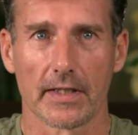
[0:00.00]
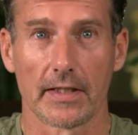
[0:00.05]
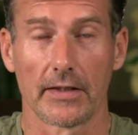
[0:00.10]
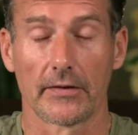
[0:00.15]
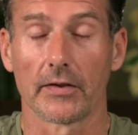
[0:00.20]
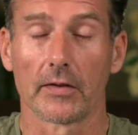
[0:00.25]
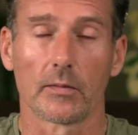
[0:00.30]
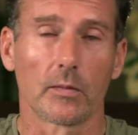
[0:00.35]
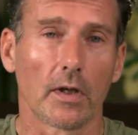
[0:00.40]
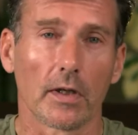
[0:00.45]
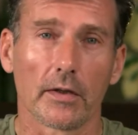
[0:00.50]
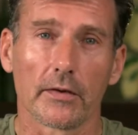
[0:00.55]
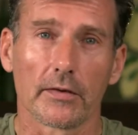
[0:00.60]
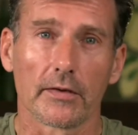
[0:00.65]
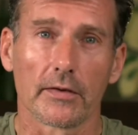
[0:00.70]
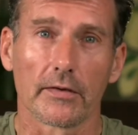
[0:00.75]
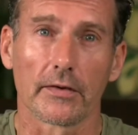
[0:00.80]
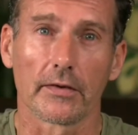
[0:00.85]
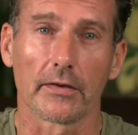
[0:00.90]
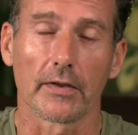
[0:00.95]
He says, watch.
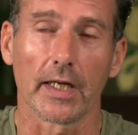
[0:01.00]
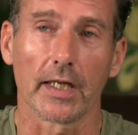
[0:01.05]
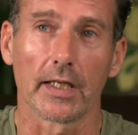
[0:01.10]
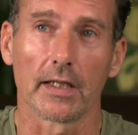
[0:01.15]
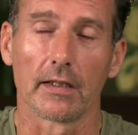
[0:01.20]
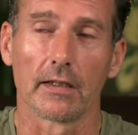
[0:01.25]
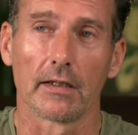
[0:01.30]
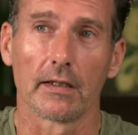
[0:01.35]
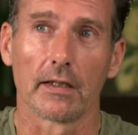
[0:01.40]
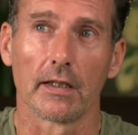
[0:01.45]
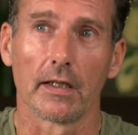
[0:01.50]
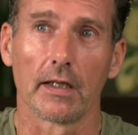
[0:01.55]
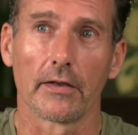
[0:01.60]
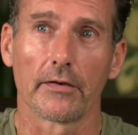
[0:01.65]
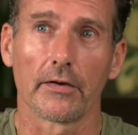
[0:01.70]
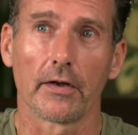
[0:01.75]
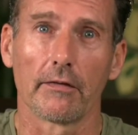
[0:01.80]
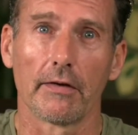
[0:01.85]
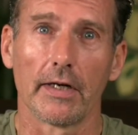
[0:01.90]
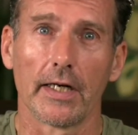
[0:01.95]
He says, like, it's
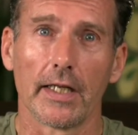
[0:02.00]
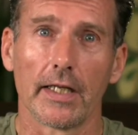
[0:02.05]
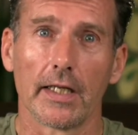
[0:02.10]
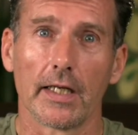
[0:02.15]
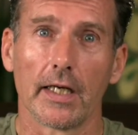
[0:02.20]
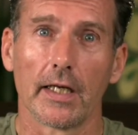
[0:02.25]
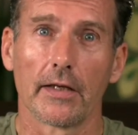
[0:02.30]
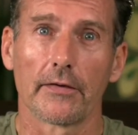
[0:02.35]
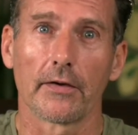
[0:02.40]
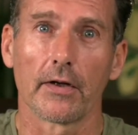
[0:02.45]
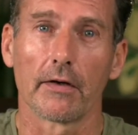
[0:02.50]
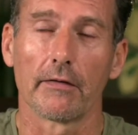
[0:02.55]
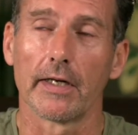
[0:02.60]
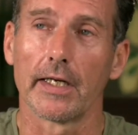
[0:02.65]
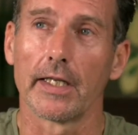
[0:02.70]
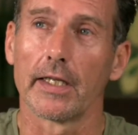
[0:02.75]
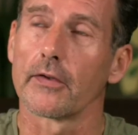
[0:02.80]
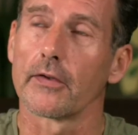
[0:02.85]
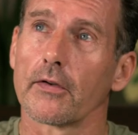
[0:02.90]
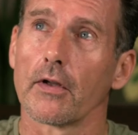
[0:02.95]
not ready. It's not ready.